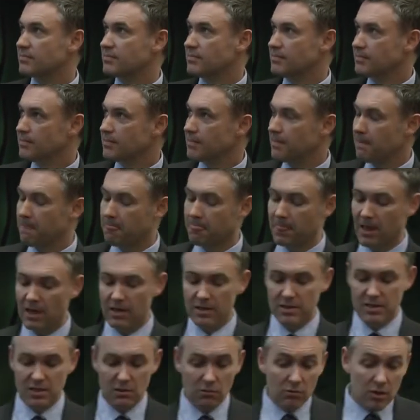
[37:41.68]
anymore.
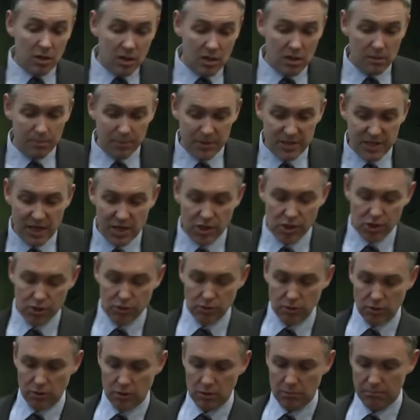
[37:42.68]
So what are the
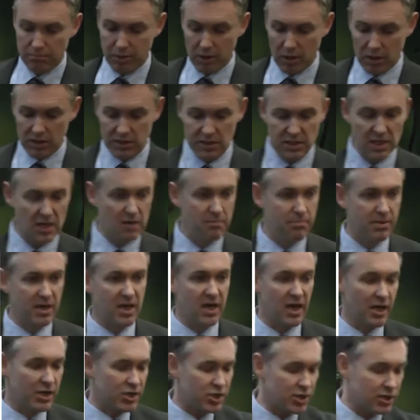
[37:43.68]
potential policy
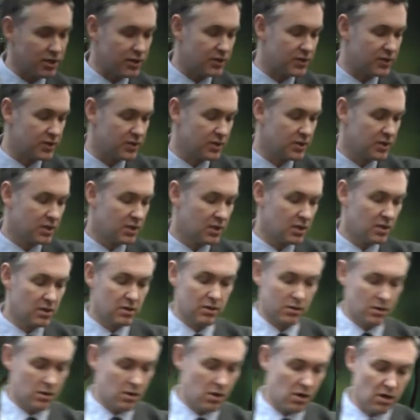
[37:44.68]
implications
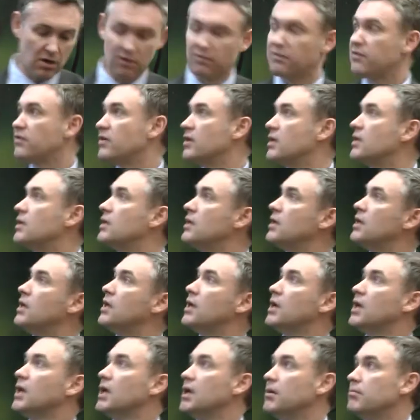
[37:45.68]
of
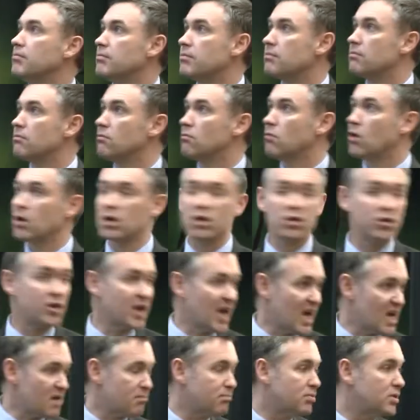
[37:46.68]
what could
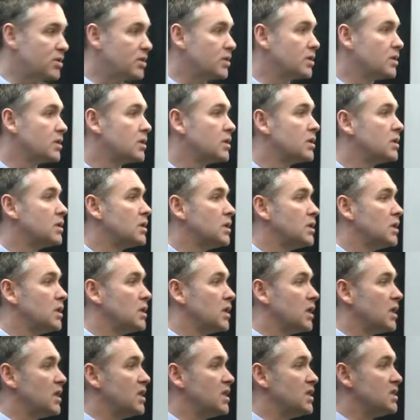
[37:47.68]
happen
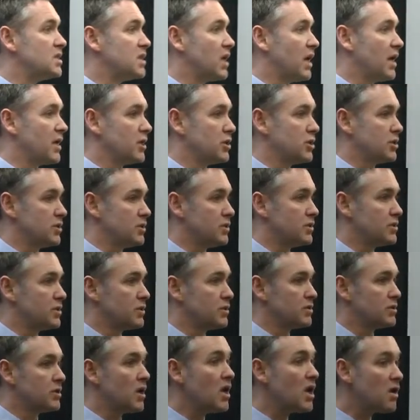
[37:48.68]
in these elections?
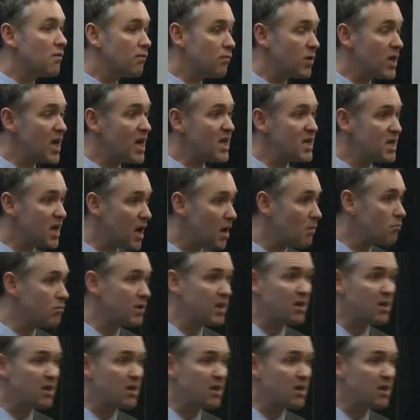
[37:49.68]
So if we end up